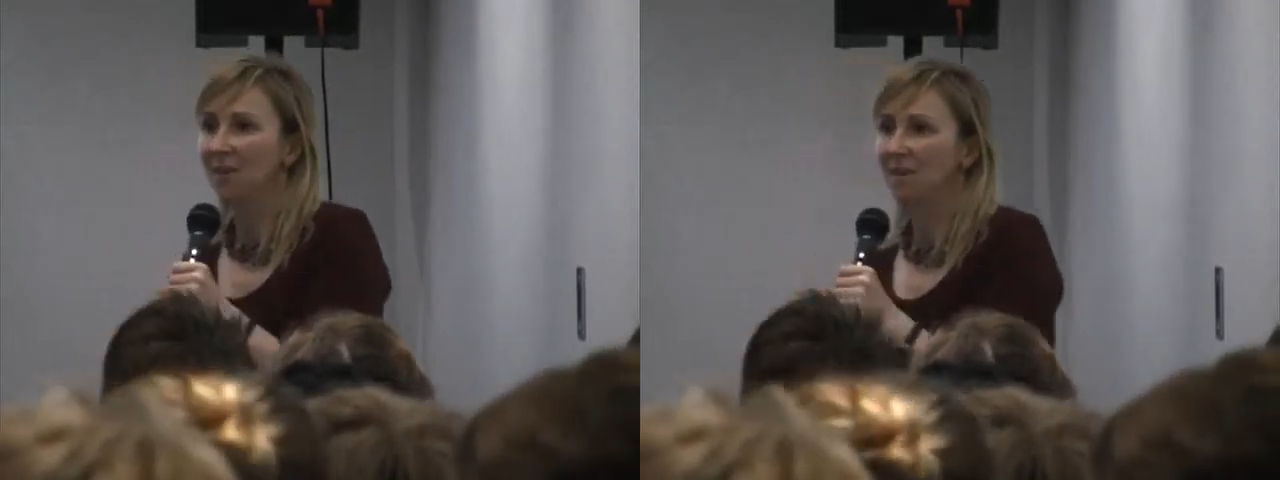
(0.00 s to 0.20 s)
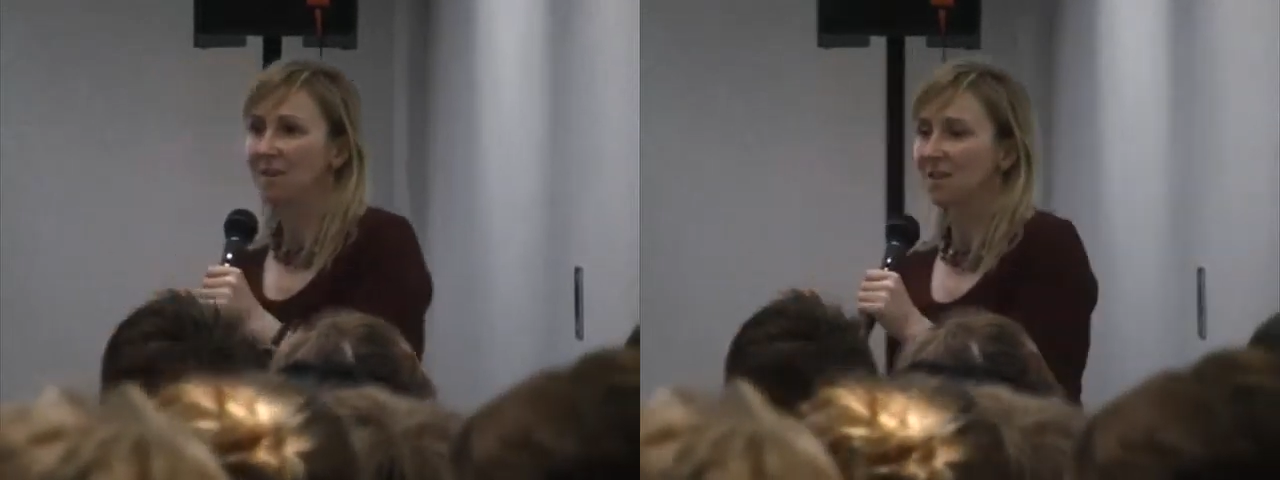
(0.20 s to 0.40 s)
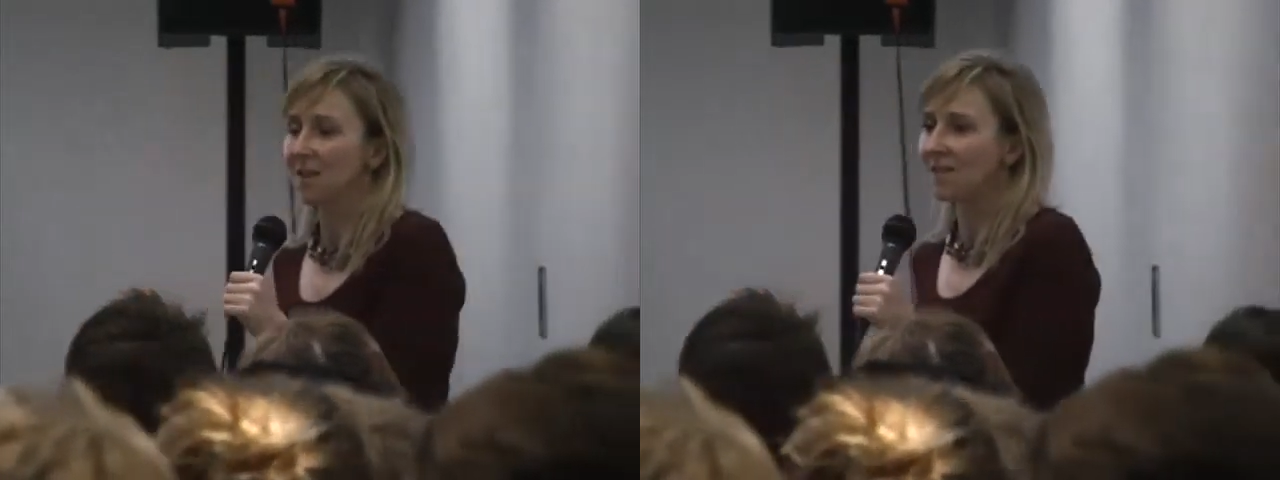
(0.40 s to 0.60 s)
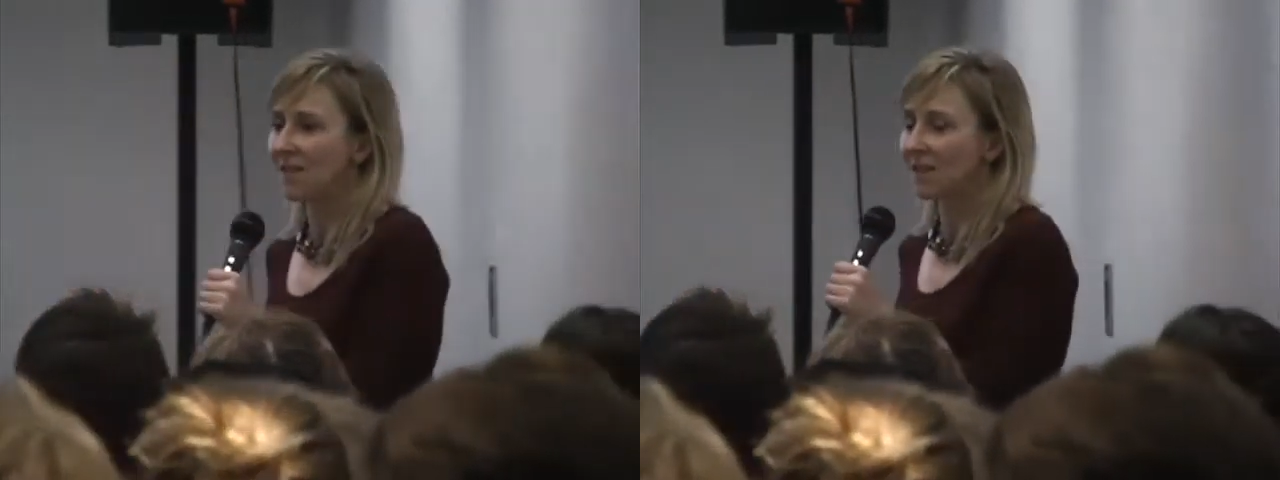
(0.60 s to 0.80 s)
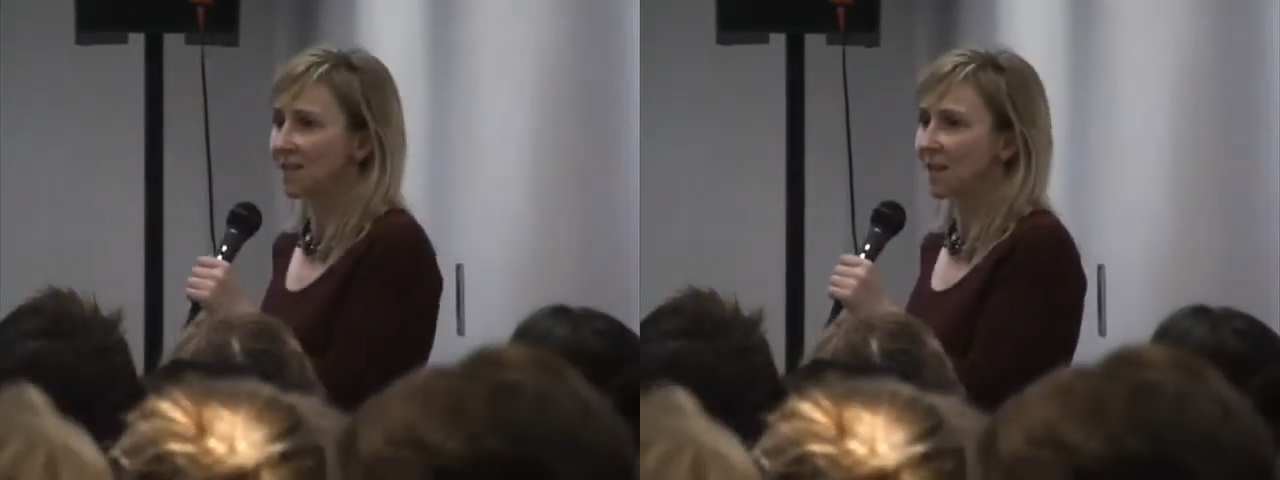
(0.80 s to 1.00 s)
level? Is
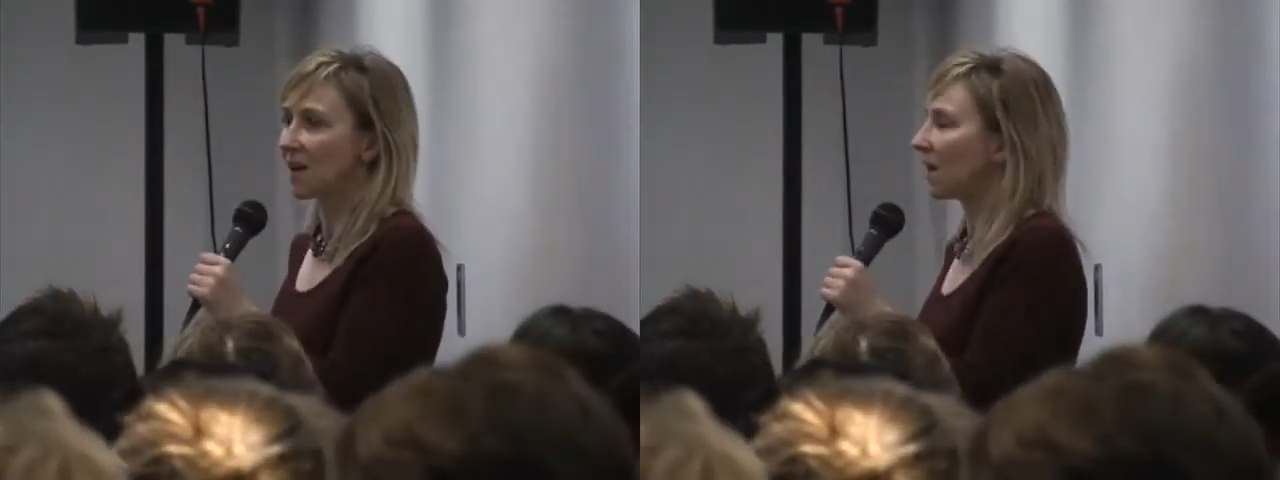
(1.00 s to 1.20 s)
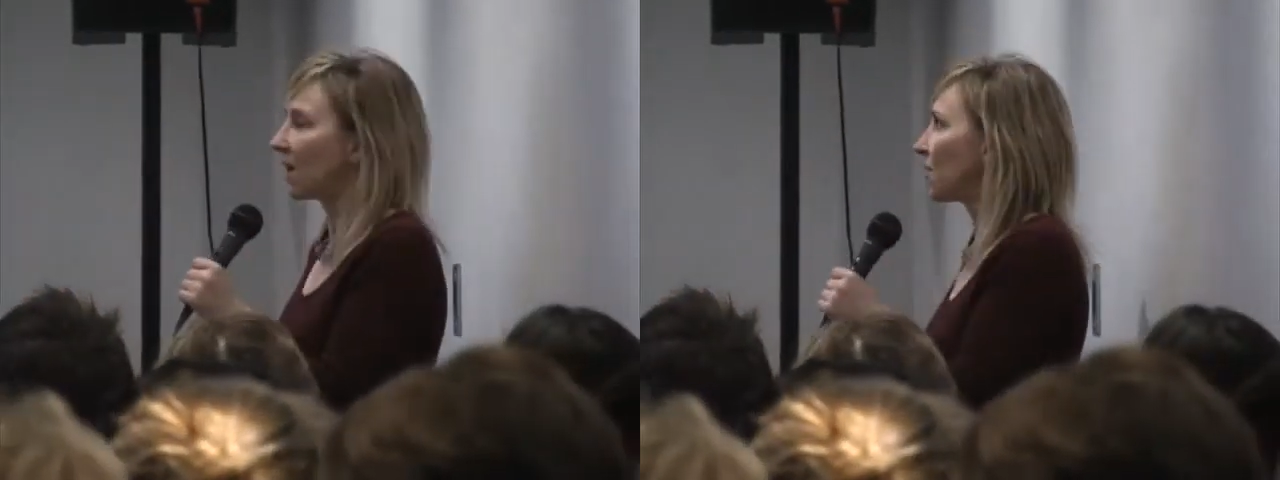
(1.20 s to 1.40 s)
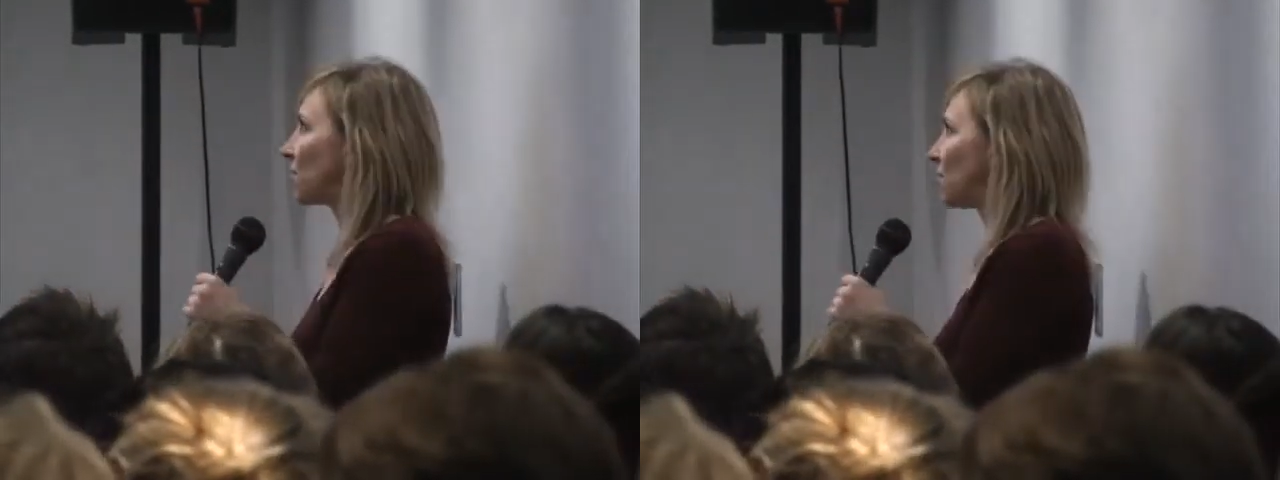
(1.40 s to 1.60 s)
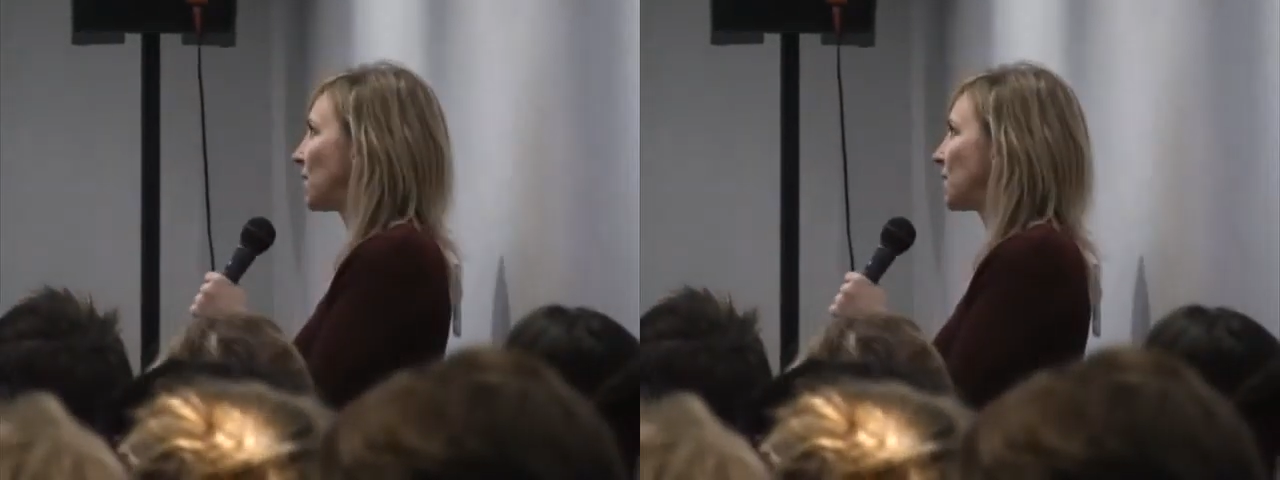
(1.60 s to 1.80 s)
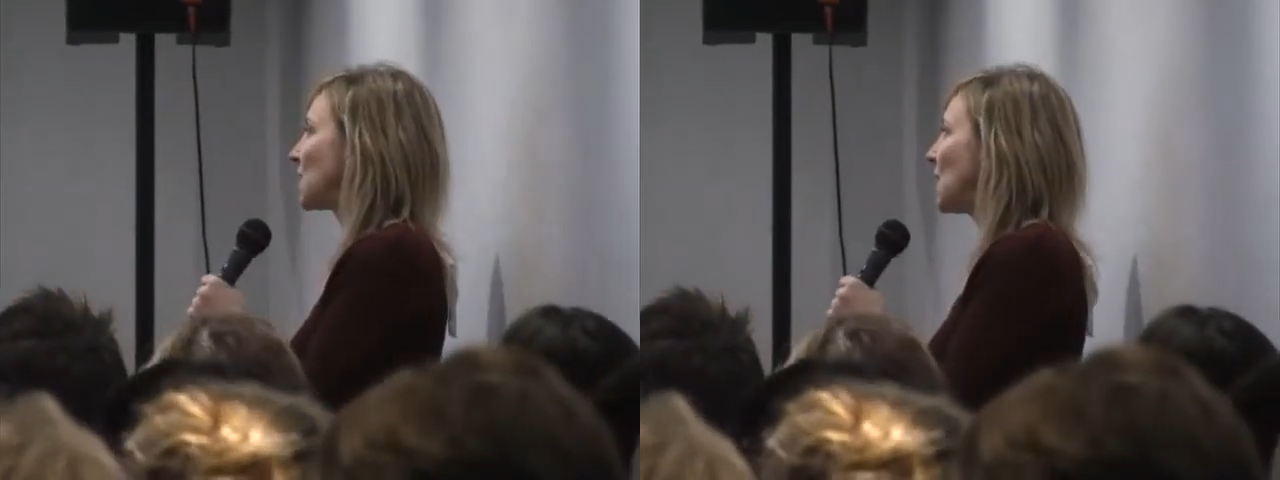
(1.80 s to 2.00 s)
that still a high error
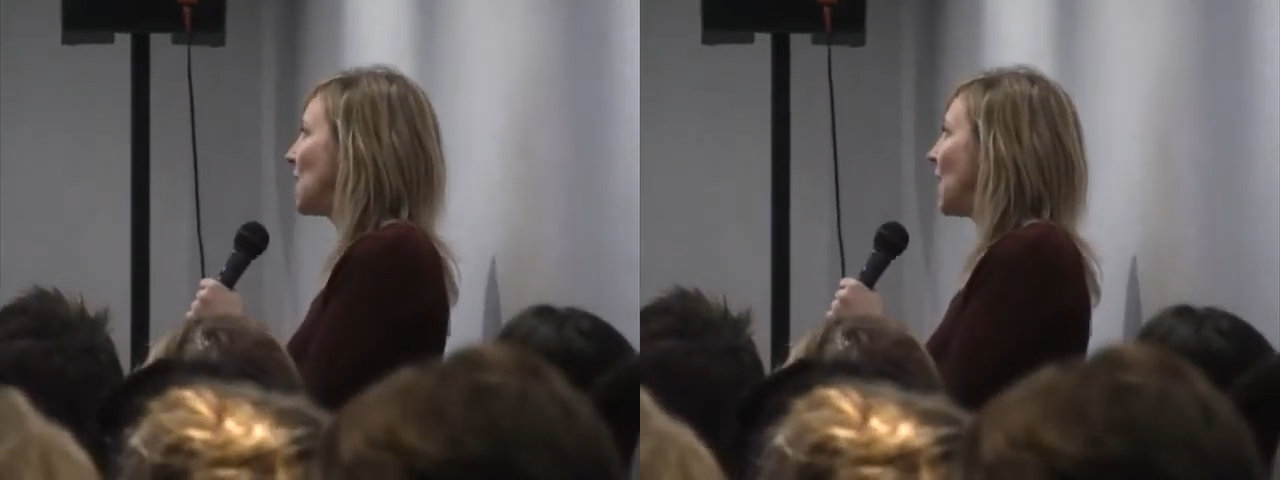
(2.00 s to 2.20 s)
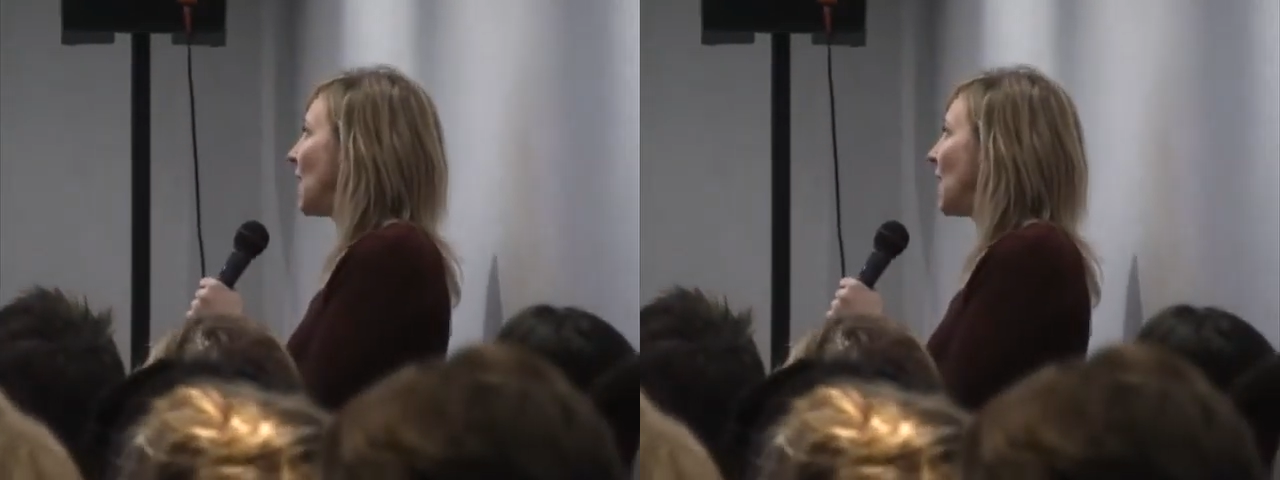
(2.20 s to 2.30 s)
rate?